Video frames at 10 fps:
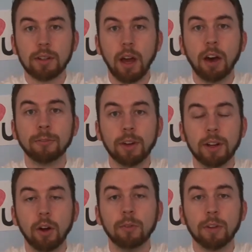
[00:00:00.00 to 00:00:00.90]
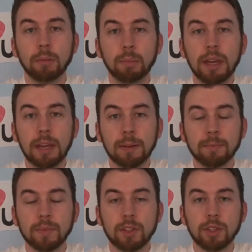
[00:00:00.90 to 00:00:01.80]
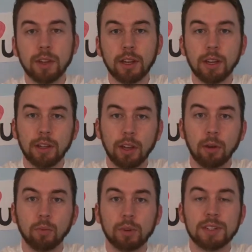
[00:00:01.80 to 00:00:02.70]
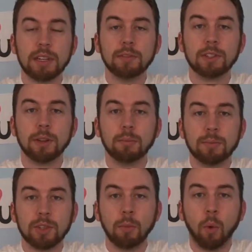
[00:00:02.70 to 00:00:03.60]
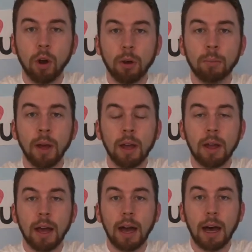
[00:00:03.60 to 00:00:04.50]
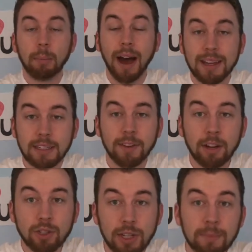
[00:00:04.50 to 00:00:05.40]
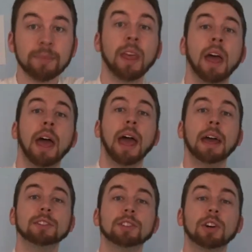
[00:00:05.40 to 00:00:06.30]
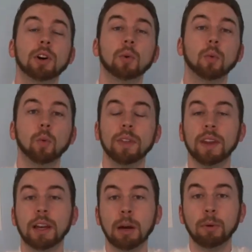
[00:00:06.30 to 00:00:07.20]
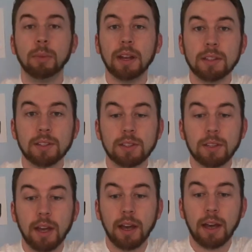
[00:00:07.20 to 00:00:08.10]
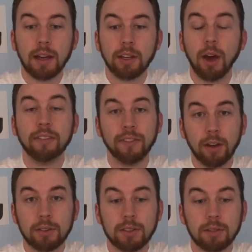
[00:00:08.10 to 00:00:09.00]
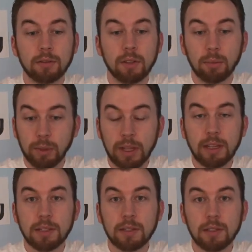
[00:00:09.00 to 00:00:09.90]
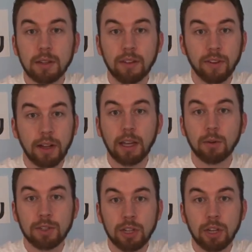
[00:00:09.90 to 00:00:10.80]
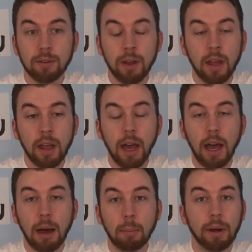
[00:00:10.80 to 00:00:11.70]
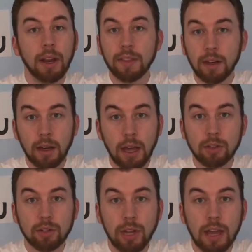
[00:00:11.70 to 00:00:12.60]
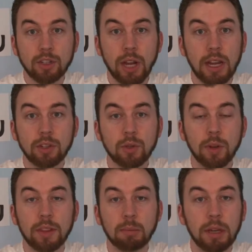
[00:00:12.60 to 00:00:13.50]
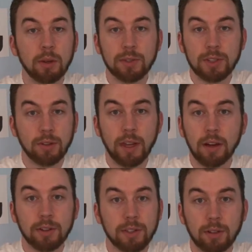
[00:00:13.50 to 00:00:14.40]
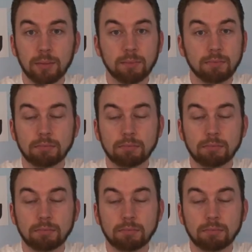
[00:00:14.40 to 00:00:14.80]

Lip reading: hover it over the bee so that it could, you know, receive some warm, positive energy. And so within a couple minutes, you know, I felt complete. I felt like it was good, but nothing had changed with the bee. It was still there, still,